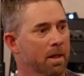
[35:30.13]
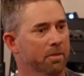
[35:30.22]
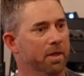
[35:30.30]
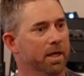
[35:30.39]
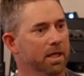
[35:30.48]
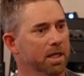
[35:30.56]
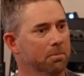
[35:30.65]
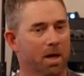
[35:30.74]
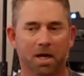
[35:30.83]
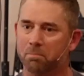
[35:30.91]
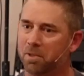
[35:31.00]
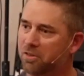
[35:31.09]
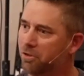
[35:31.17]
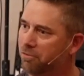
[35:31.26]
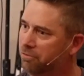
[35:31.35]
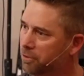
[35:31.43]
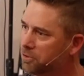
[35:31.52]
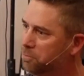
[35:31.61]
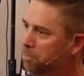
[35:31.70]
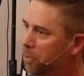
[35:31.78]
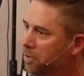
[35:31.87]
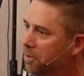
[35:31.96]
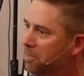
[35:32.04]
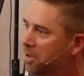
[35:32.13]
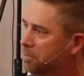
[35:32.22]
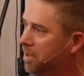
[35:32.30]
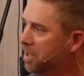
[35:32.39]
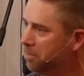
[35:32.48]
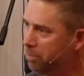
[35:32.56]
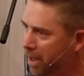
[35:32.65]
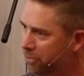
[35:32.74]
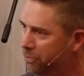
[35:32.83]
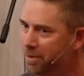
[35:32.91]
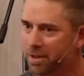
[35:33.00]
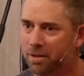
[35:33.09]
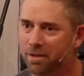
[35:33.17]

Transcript: That he might be the firstborn among many brethren.